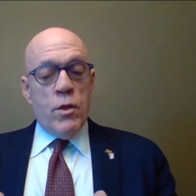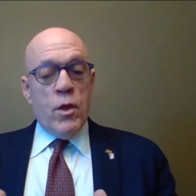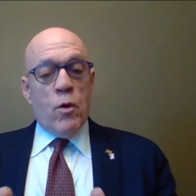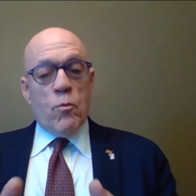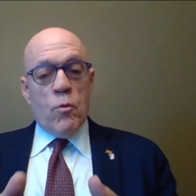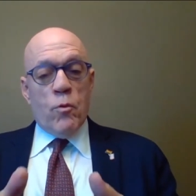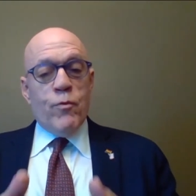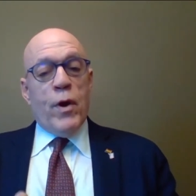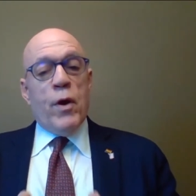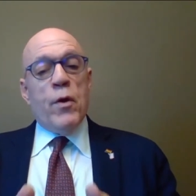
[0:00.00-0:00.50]

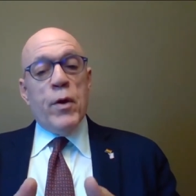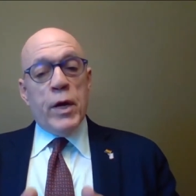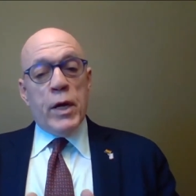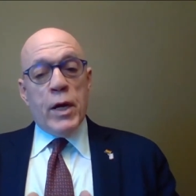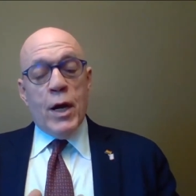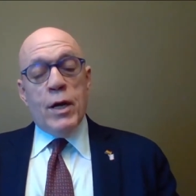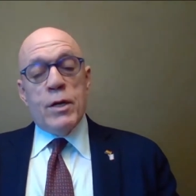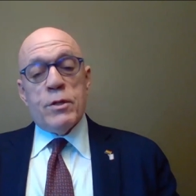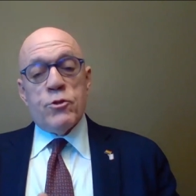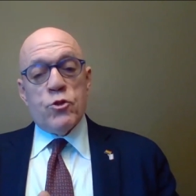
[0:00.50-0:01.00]
there were
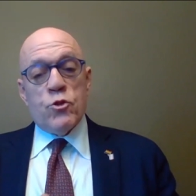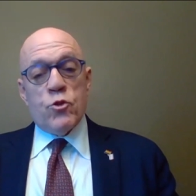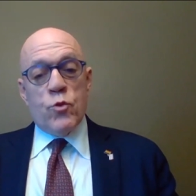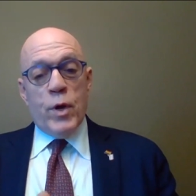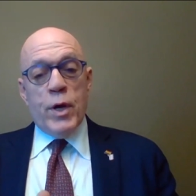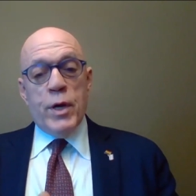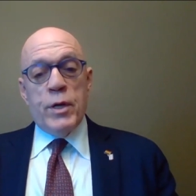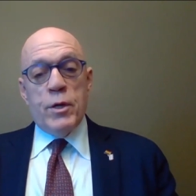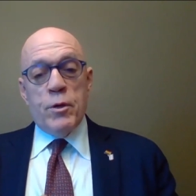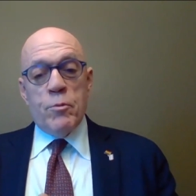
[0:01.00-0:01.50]
very
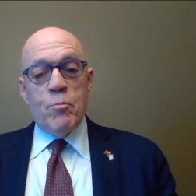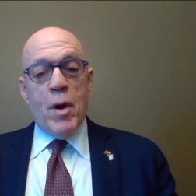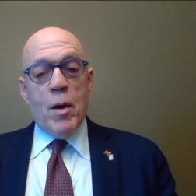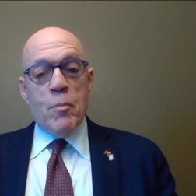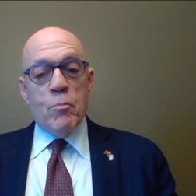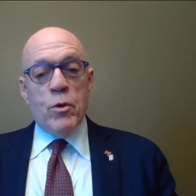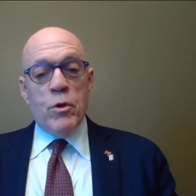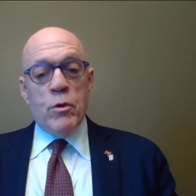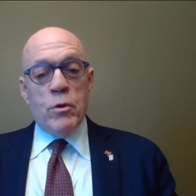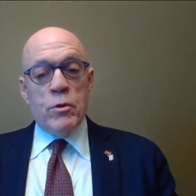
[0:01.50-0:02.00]
concentrated
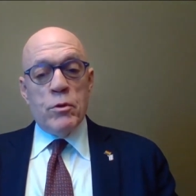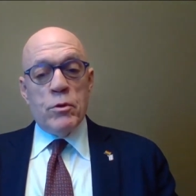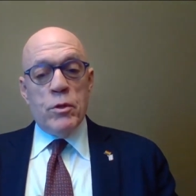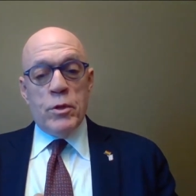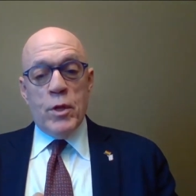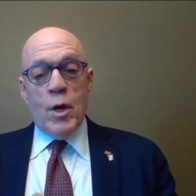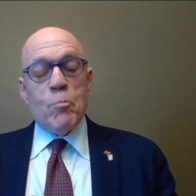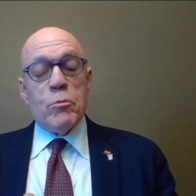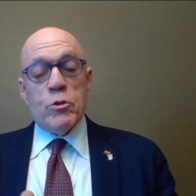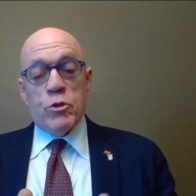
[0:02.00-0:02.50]

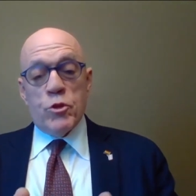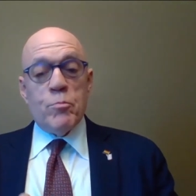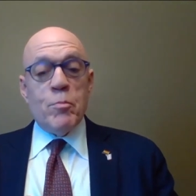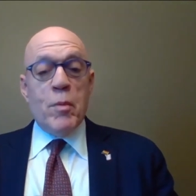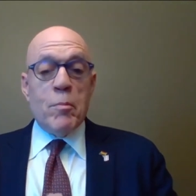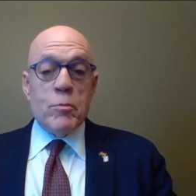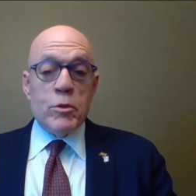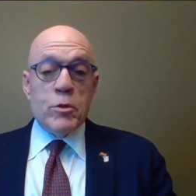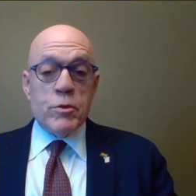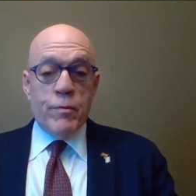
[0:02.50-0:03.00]
numbers
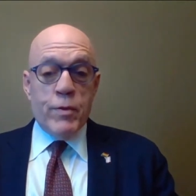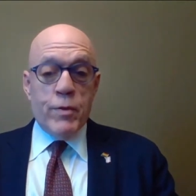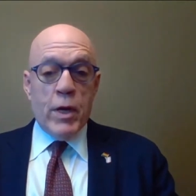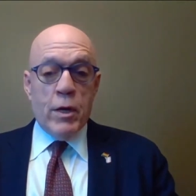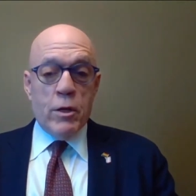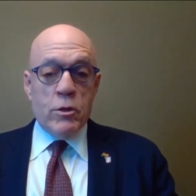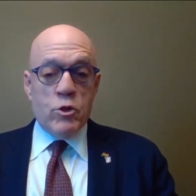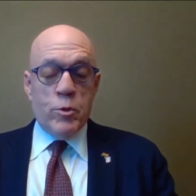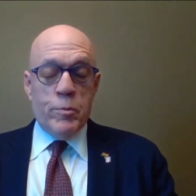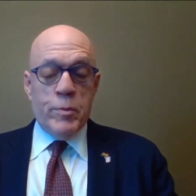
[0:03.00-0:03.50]
of members of
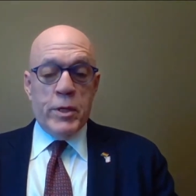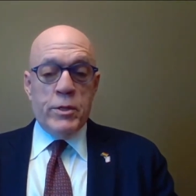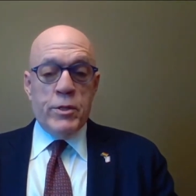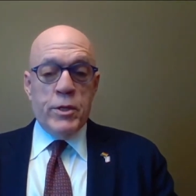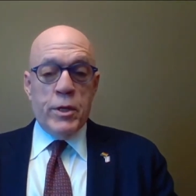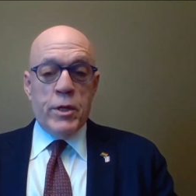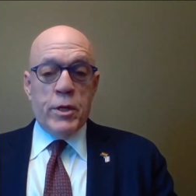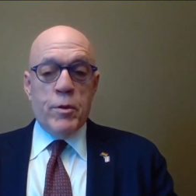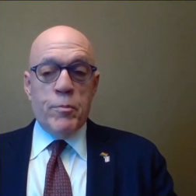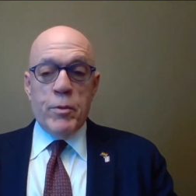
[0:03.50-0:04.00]
the
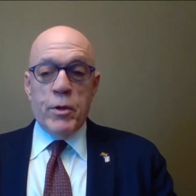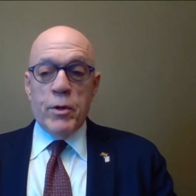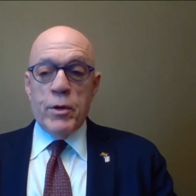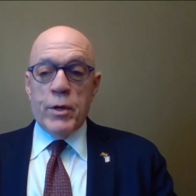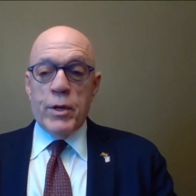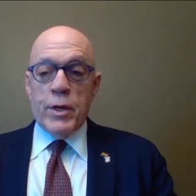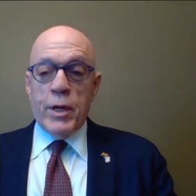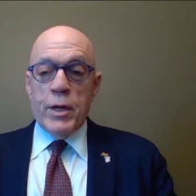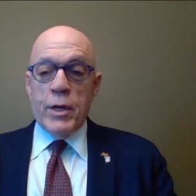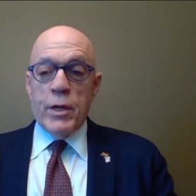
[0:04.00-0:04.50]
LGBT
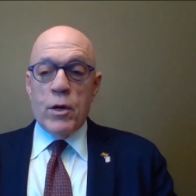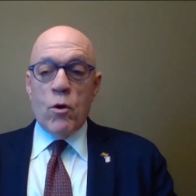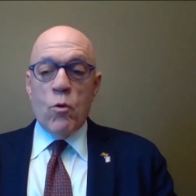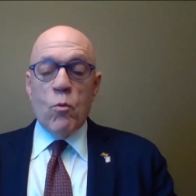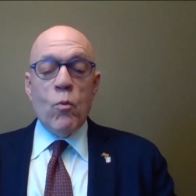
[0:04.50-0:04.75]
community.